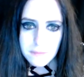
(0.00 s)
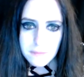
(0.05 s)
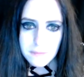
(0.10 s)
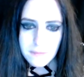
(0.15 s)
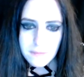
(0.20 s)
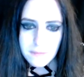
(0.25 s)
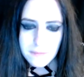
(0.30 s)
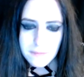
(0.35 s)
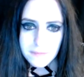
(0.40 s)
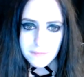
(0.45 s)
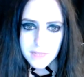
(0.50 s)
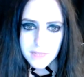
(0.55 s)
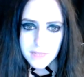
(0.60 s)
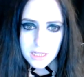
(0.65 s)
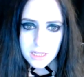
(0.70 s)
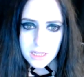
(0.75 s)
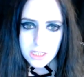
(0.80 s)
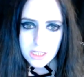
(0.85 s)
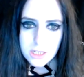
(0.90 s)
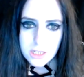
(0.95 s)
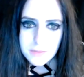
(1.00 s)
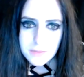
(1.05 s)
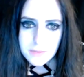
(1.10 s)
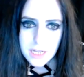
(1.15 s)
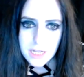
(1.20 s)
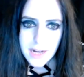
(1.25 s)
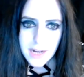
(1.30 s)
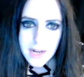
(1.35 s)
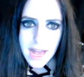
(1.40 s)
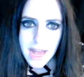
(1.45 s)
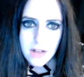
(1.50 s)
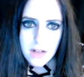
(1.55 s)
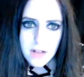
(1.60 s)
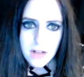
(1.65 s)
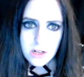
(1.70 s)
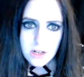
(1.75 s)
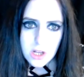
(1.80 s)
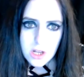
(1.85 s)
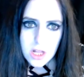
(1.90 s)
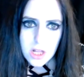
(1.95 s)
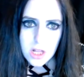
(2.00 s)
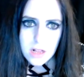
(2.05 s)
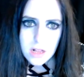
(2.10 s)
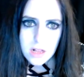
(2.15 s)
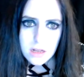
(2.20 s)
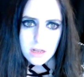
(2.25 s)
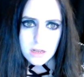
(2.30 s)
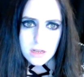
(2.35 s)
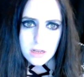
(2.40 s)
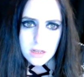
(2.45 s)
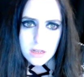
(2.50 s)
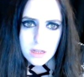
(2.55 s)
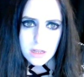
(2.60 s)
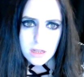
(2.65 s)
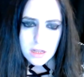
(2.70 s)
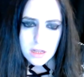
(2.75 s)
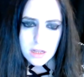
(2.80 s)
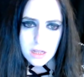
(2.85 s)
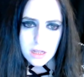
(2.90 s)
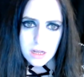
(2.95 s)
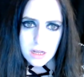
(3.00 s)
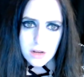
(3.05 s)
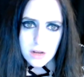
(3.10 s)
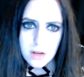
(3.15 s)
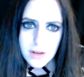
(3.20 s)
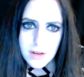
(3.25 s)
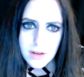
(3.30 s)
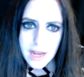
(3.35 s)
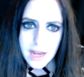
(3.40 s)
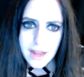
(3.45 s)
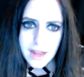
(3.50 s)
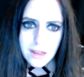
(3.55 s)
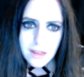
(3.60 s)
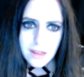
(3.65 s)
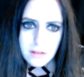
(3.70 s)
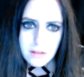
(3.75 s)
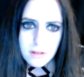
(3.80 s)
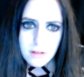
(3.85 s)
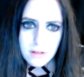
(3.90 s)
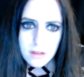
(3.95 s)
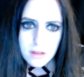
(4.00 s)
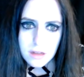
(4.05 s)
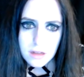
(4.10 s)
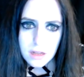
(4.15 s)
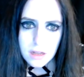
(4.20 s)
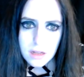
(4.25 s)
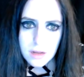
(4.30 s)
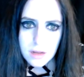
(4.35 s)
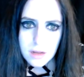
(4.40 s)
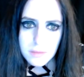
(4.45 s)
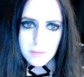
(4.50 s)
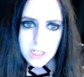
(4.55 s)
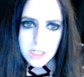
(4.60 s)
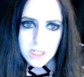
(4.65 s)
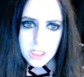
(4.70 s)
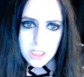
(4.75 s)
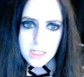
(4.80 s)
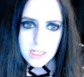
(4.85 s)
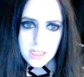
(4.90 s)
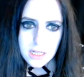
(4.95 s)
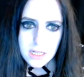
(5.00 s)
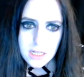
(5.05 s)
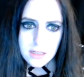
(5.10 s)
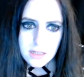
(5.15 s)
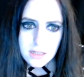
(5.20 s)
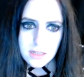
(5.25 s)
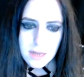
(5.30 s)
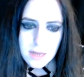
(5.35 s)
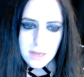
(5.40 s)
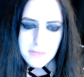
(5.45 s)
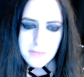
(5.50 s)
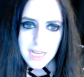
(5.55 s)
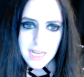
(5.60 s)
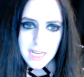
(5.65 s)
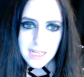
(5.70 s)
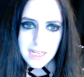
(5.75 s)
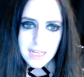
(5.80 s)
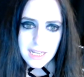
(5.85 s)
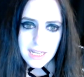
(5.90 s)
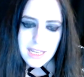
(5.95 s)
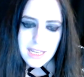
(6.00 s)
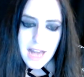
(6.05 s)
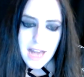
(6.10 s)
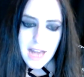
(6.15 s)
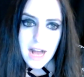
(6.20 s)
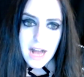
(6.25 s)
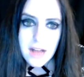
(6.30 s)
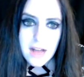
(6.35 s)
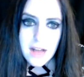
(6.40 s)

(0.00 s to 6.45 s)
That she was on Haldol. Okay. But she had stopped taking it. Yeah, I